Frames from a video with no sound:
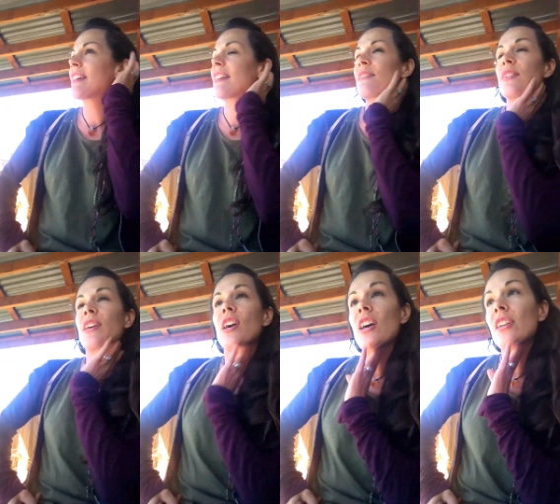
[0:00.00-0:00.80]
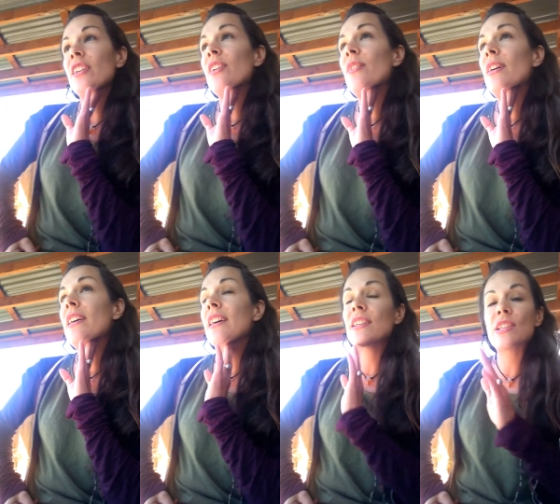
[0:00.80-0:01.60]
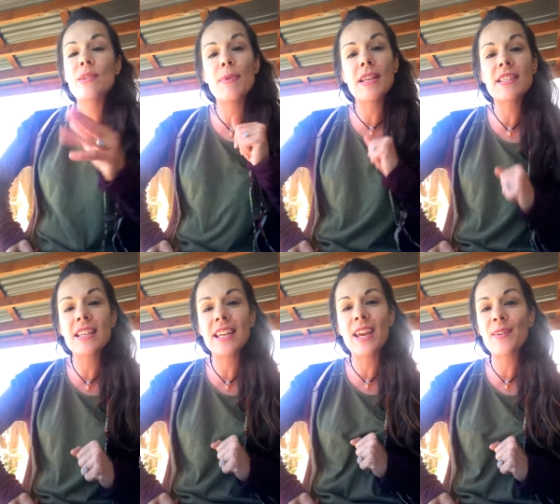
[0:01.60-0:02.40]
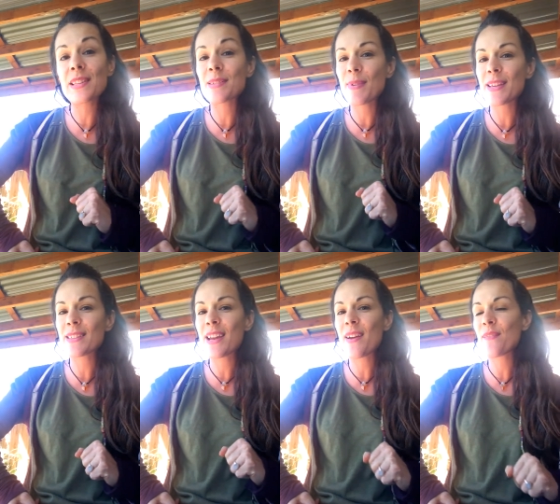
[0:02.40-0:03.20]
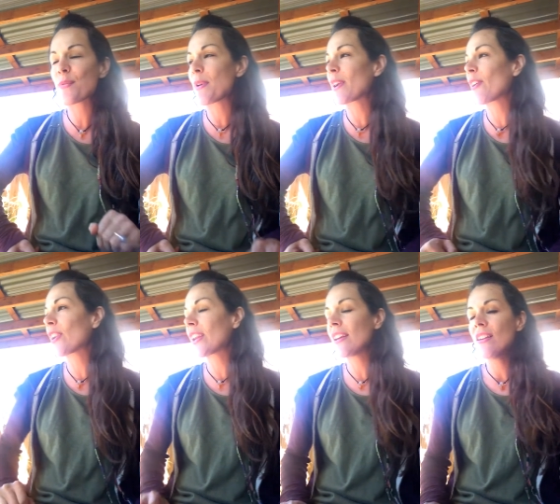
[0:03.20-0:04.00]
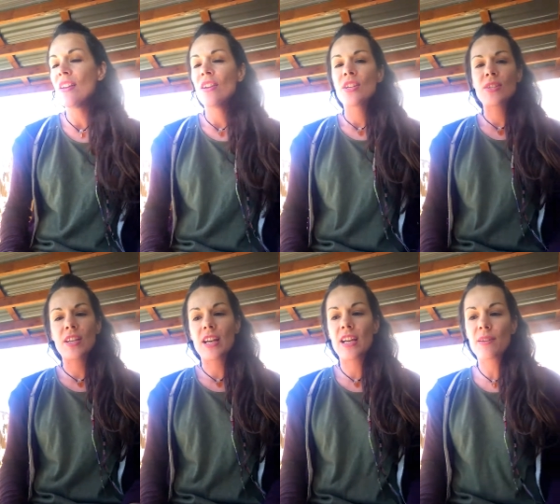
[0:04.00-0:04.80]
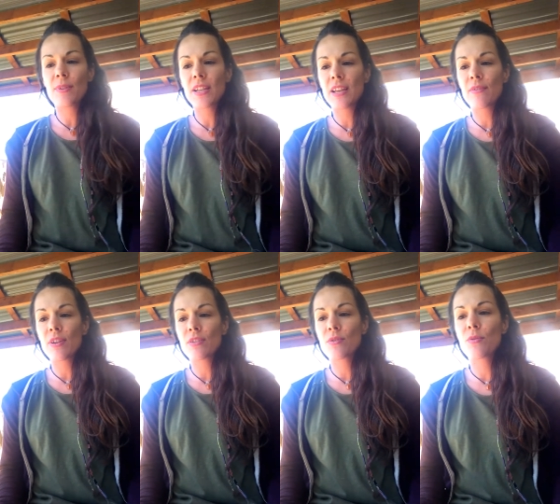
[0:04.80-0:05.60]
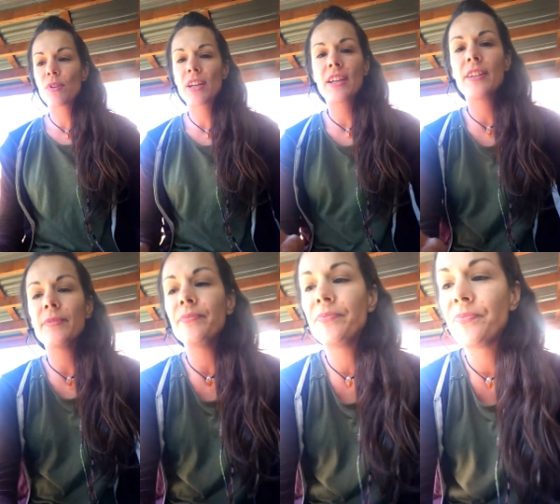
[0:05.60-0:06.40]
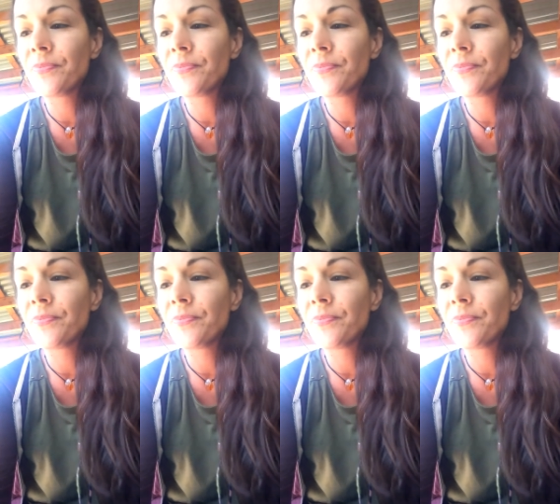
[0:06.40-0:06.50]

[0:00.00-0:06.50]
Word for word: I live in a condo and I do the best that I can with the space that I have for my garden. So I kind of want to give you a tour here.